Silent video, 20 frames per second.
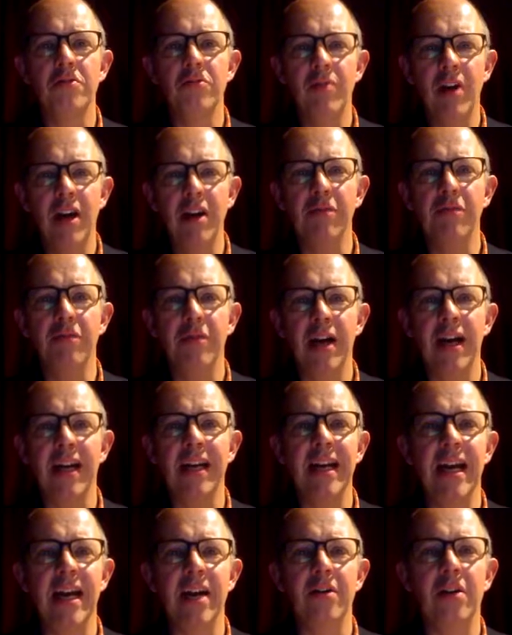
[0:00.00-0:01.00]
to really
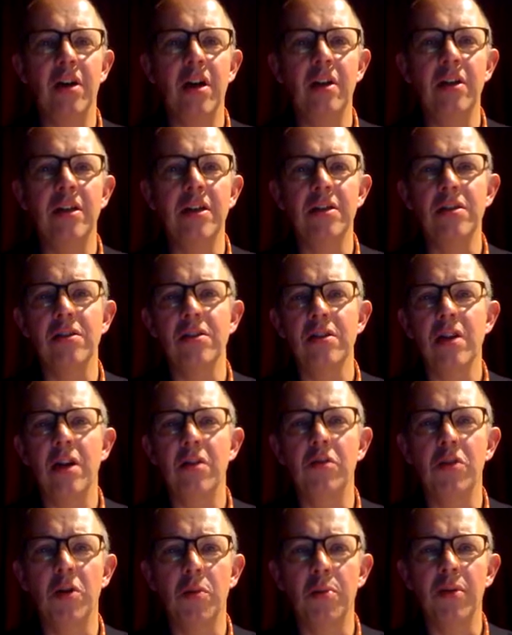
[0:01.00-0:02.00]
find out how
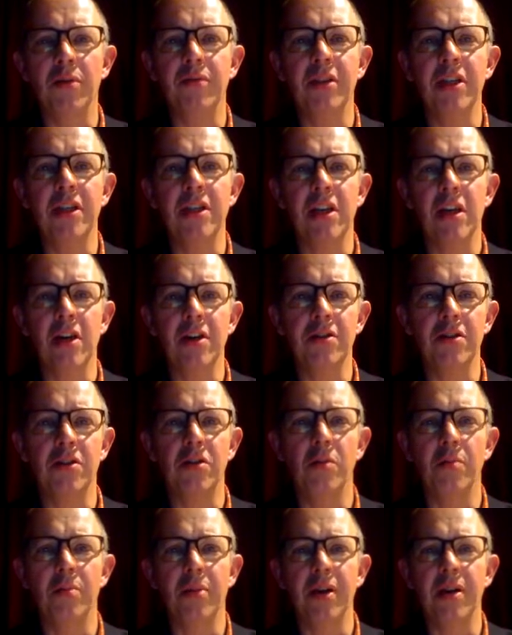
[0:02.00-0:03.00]
a couple of these larger
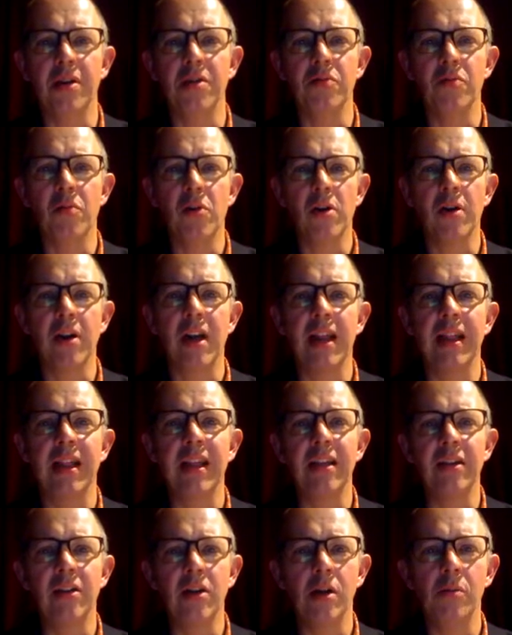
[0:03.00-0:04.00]
companies work, and
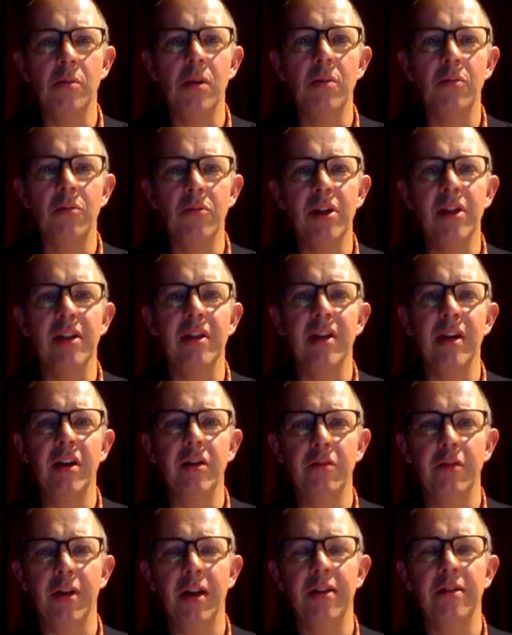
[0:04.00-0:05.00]
then come up with an
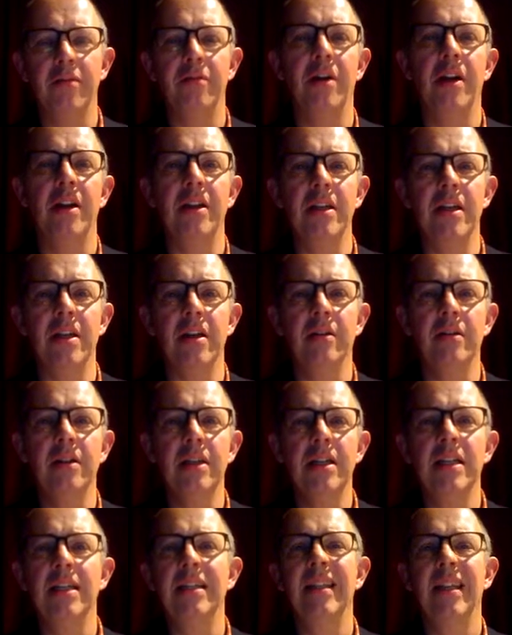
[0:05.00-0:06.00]
innovative idea
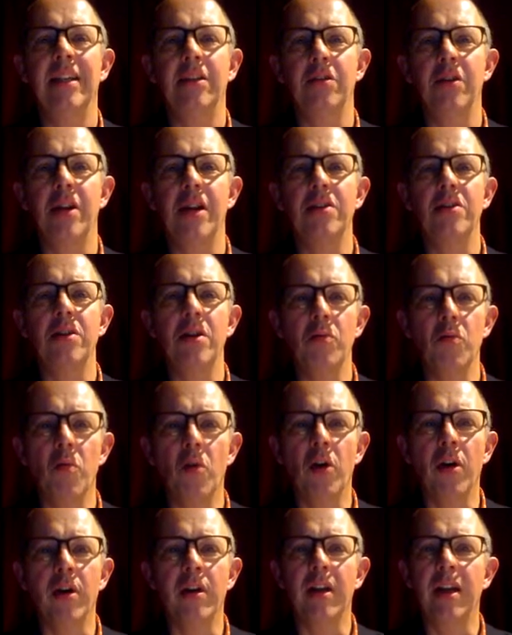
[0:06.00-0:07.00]
that could actually
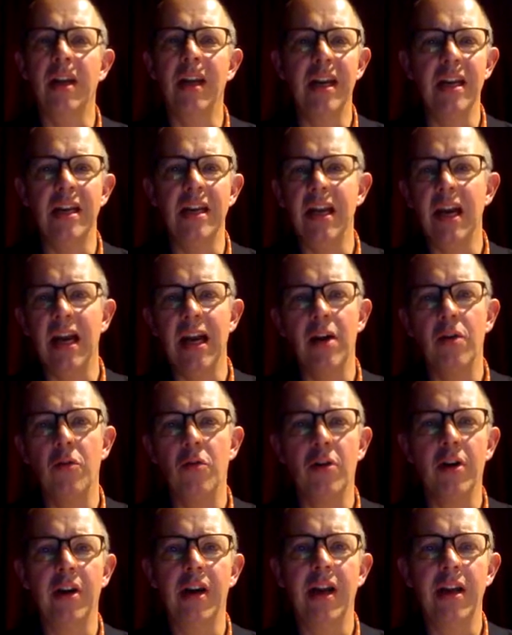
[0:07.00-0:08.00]
work in India
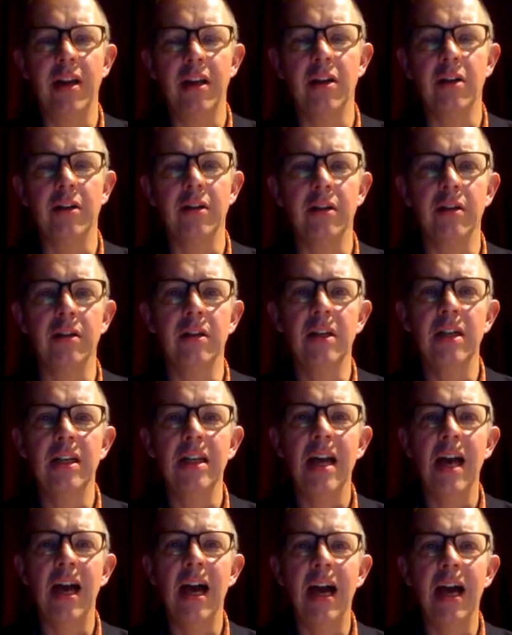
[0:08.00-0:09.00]
or in any other
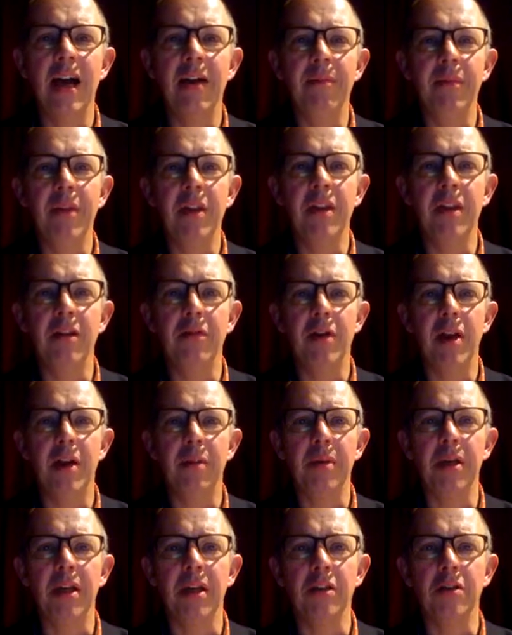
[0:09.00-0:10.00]

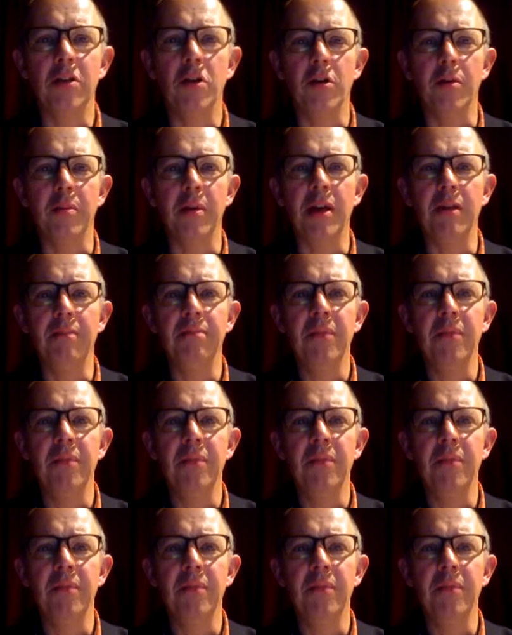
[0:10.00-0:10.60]
developing economy,